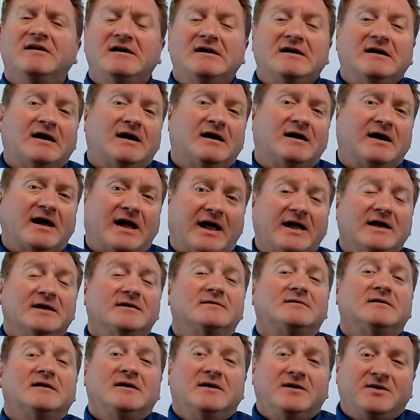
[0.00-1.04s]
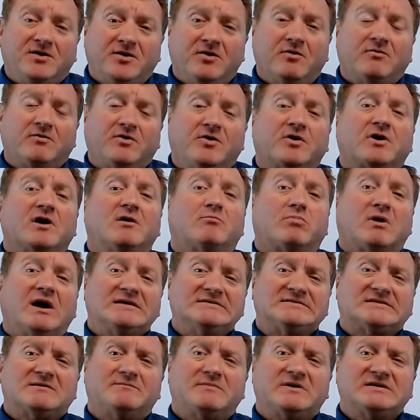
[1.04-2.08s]
and you're going to brighten
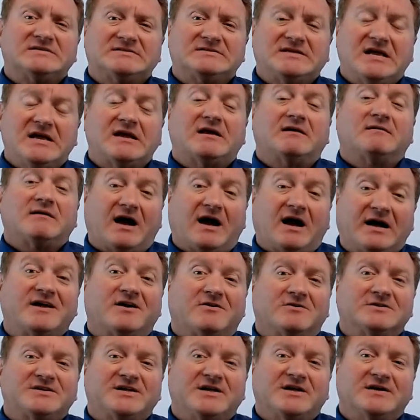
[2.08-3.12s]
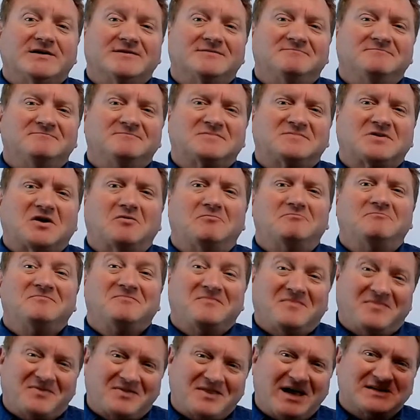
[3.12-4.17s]
somebody's day. I guarantee it. So
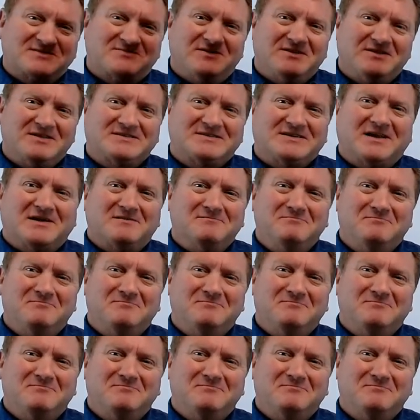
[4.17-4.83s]
thanks for listening.